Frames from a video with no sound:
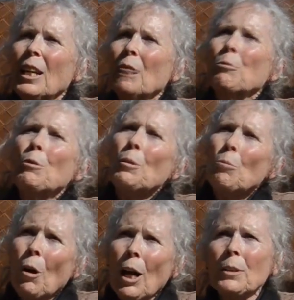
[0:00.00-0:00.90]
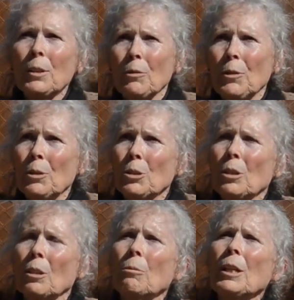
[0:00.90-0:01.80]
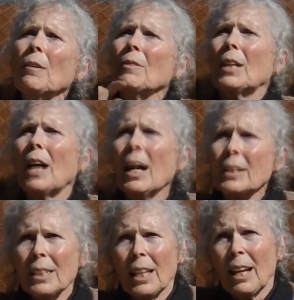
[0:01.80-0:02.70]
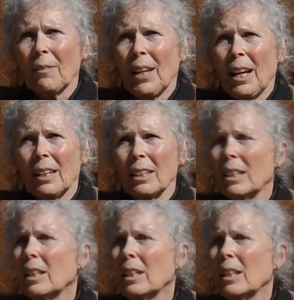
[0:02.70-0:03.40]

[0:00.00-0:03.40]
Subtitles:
If we want the future, we have got to have that.